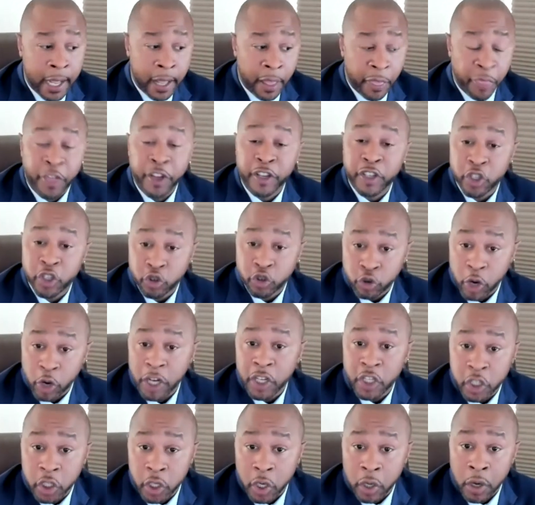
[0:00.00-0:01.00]
the
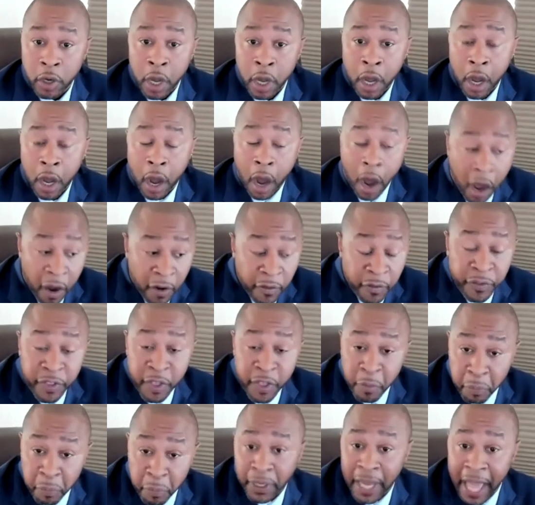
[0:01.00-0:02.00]
structure of the
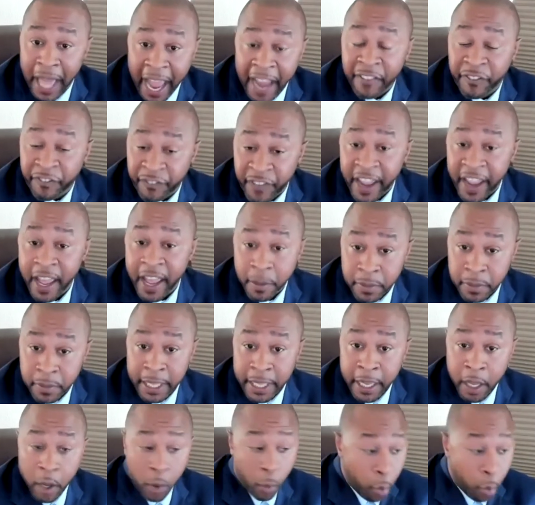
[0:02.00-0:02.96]
Black family